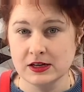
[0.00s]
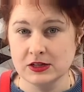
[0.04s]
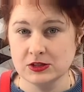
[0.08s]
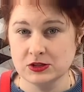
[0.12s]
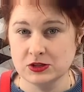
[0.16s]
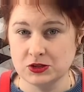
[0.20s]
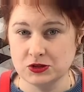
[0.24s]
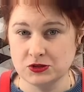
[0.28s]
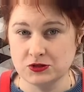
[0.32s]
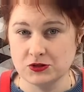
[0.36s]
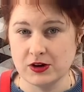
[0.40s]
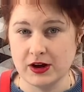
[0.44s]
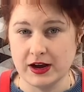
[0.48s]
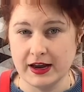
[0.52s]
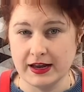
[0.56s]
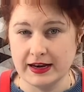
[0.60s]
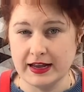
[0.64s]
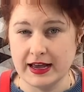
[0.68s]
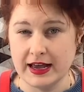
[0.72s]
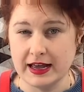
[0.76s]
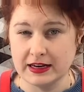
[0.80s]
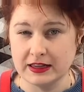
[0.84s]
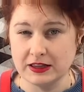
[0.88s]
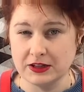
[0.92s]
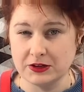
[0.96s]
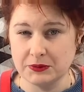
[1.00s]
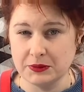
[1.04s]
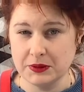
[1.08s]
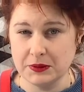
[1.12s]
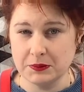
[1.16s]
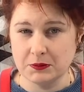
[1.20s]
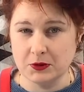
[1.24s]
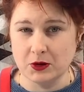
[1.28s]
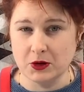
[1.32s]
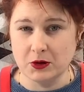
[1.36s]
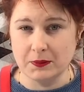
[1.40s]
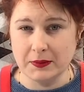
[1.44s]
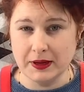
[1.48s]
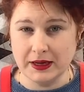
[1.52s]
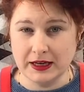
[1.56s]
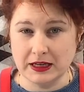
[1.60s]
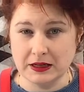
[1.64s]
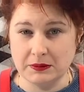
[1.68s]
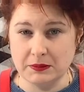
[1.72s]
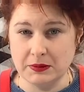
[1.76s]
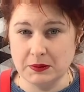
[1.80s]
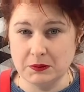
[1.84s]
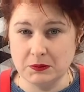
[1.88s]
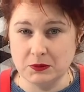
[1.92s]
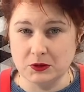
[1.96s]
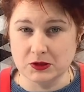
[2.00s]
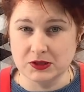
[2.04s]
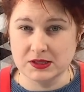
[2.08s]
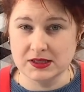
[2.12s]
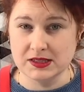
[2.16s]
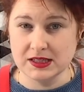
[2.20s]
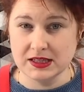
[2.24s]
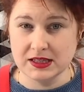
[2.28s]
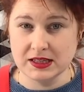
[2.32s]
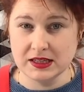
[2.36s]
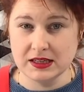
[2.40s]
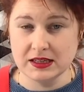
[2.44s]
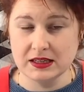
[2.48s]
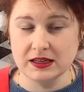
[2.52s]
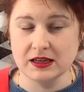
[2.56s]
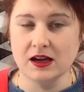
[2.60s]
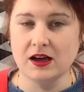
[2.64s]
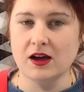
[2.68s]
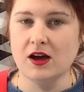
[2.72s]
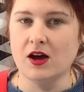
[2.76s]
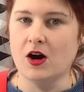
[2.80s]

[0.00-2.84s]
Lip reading: to dry it out a little bit more, make it a bit more sticky,